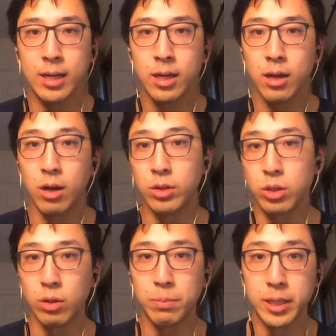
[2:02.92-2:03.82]

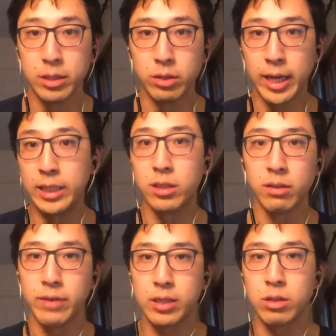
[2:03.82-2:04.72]
also potential angel
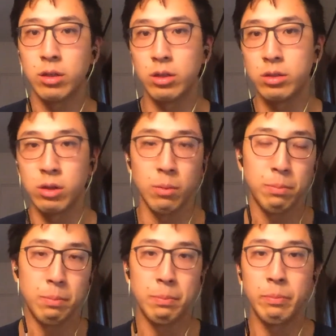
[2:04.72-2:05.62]
investors,
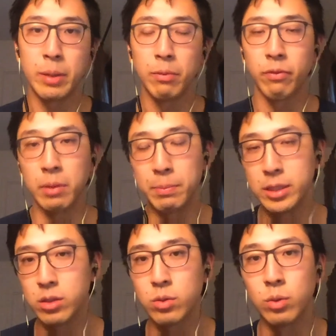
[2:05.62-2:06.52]
people from the
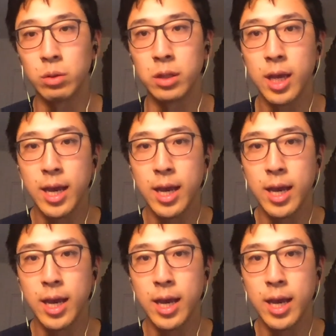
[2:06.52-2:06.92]
business school.